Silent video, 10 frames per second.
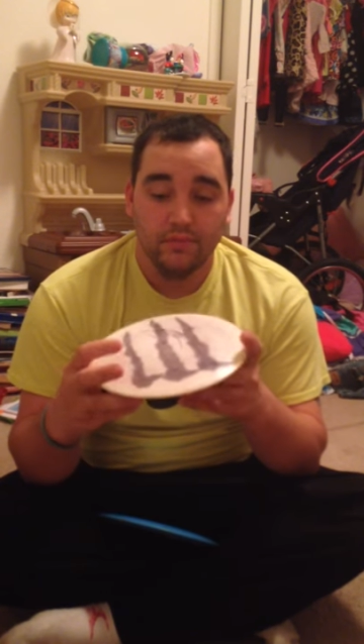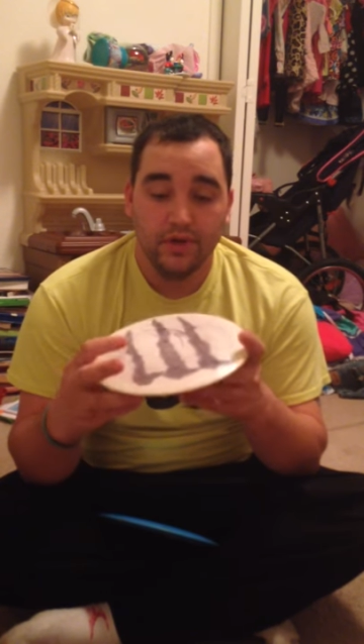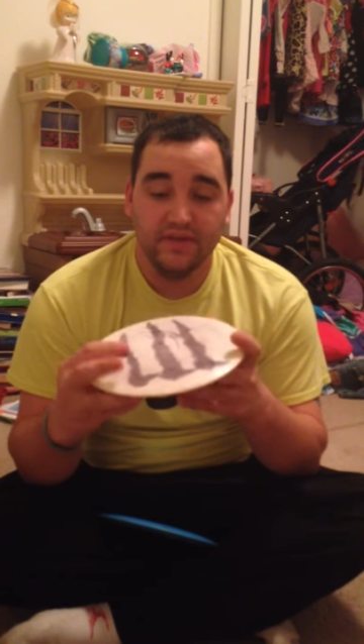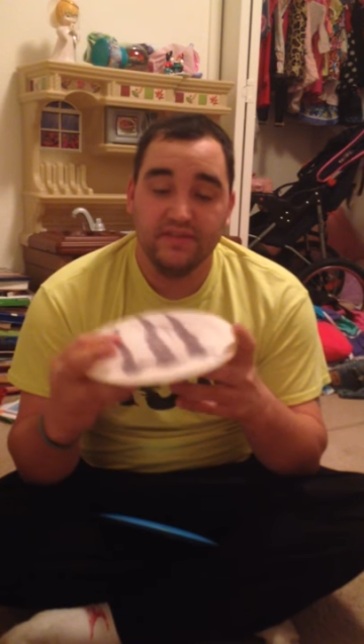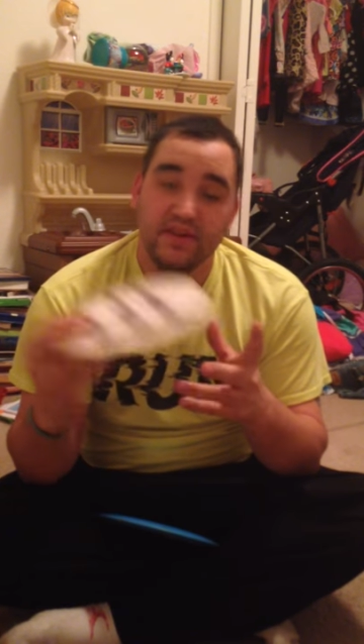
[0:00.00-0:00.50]

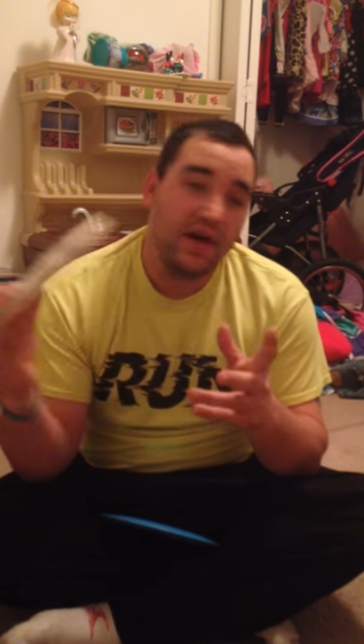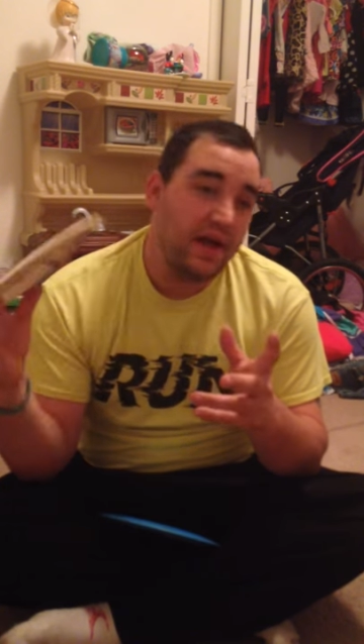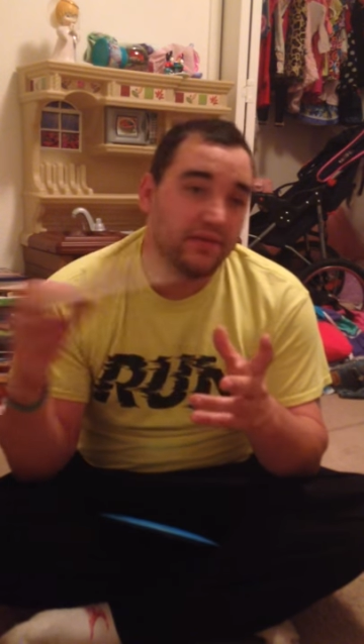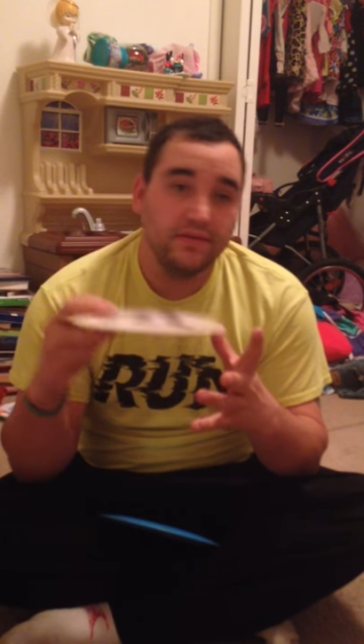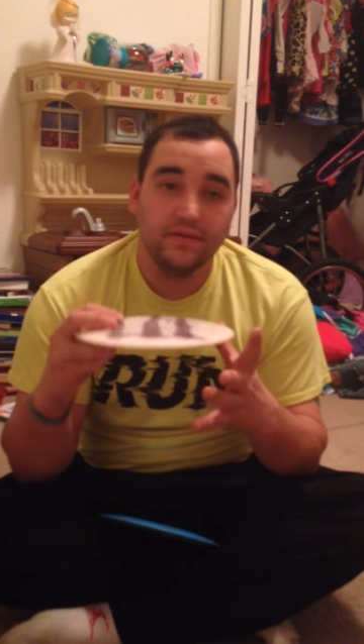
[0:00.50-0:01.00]
but it still
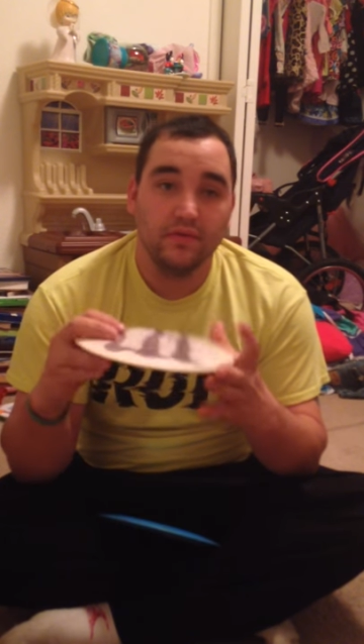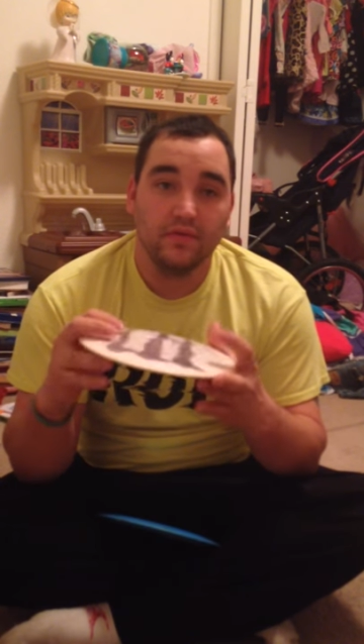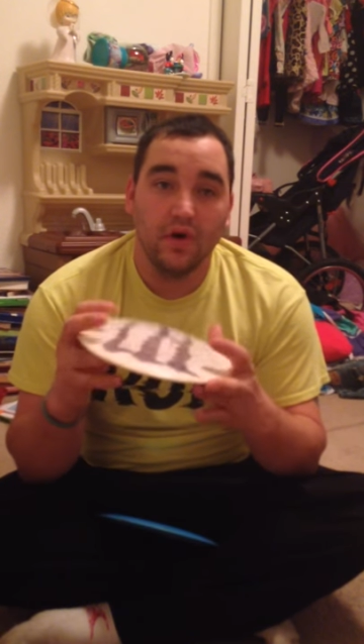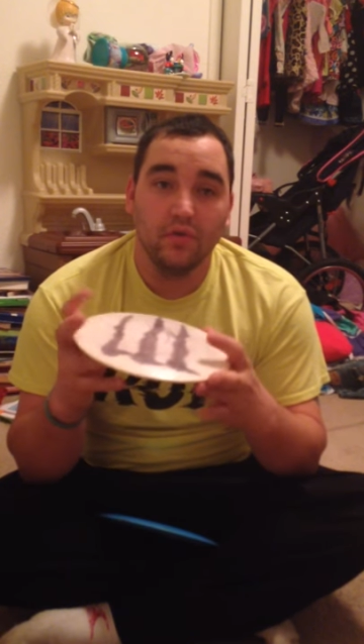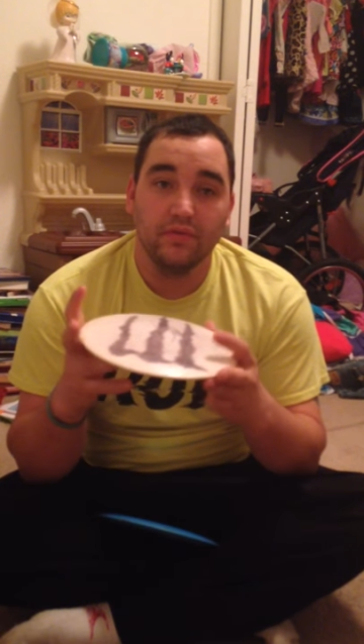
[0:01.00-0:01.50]
has
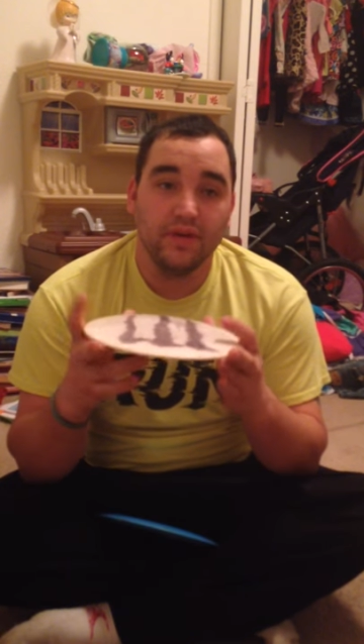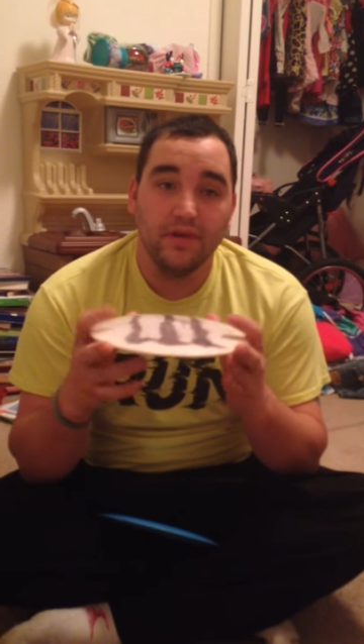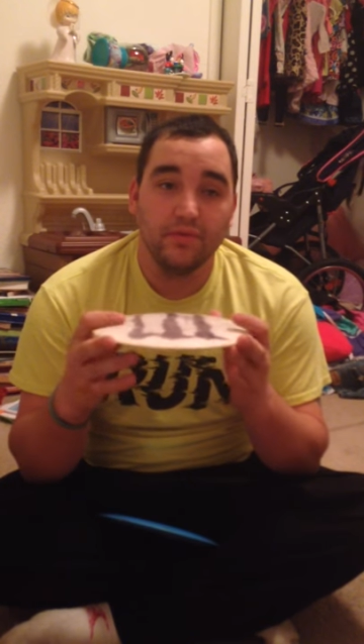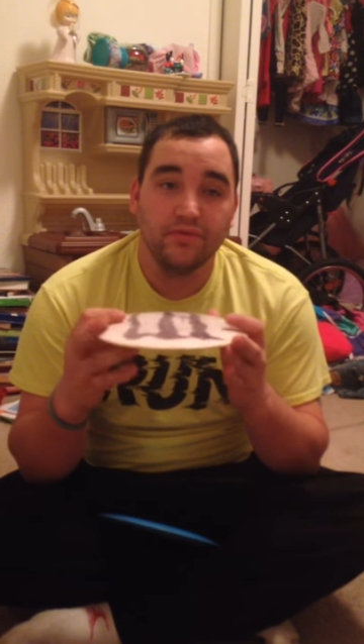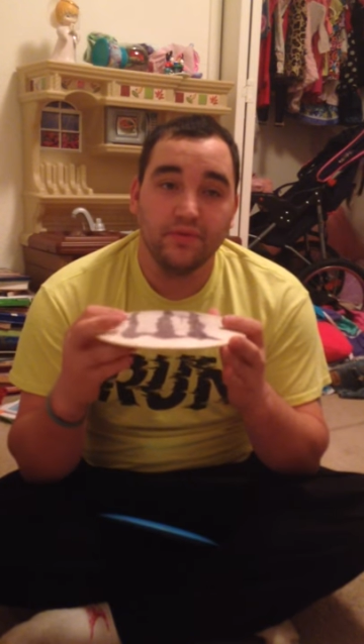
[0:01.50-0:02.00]
the
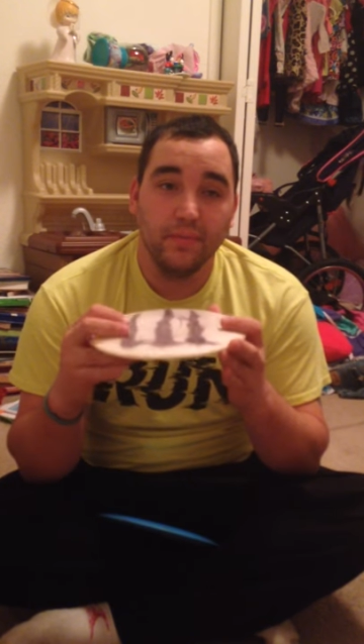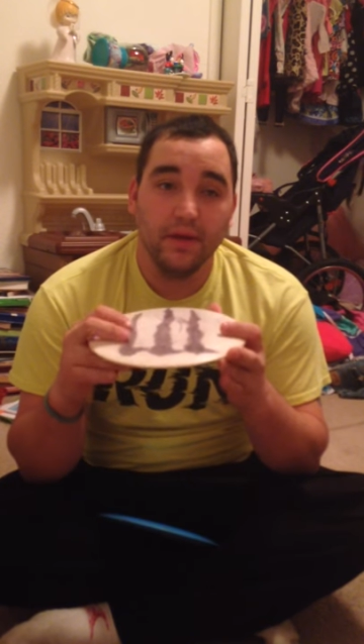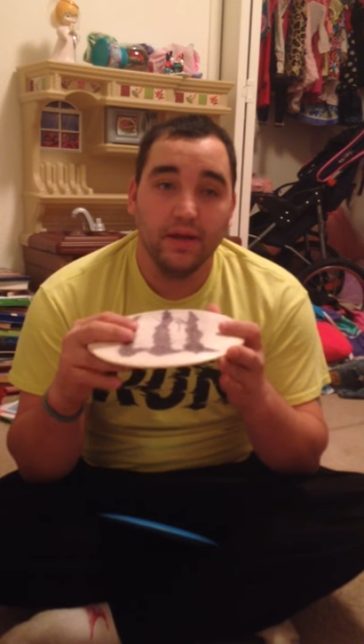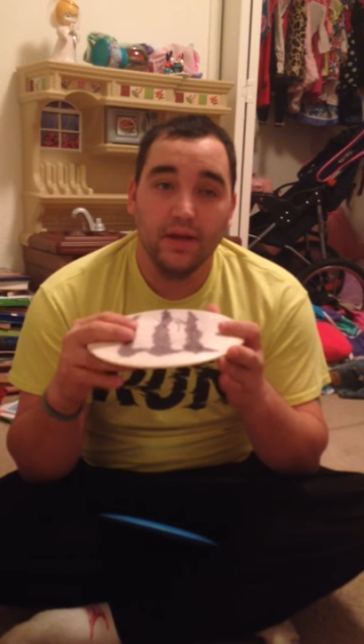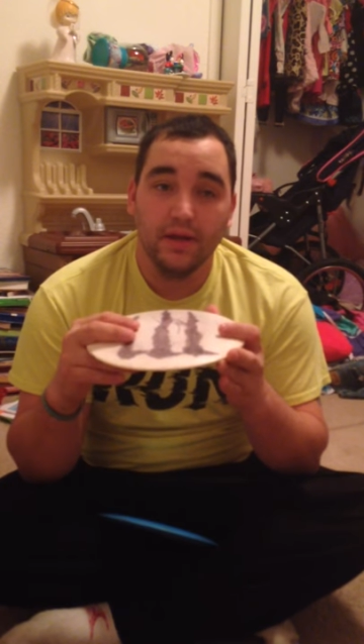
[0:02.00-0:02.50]
overstable
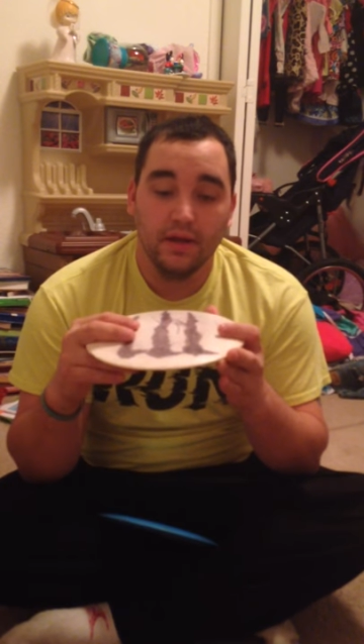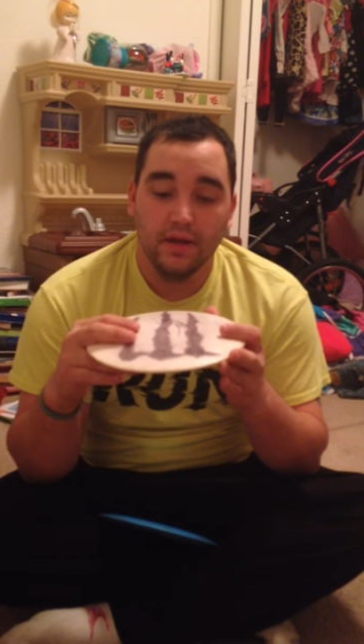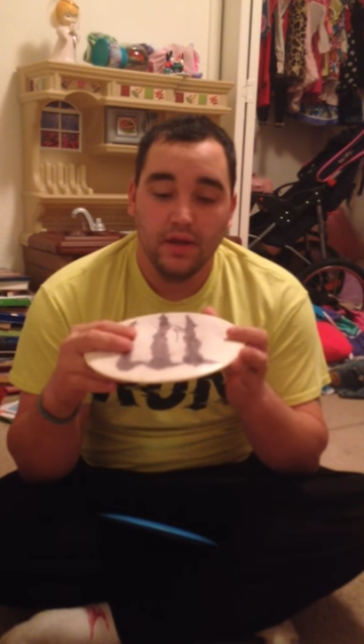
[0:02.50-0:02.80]
stability,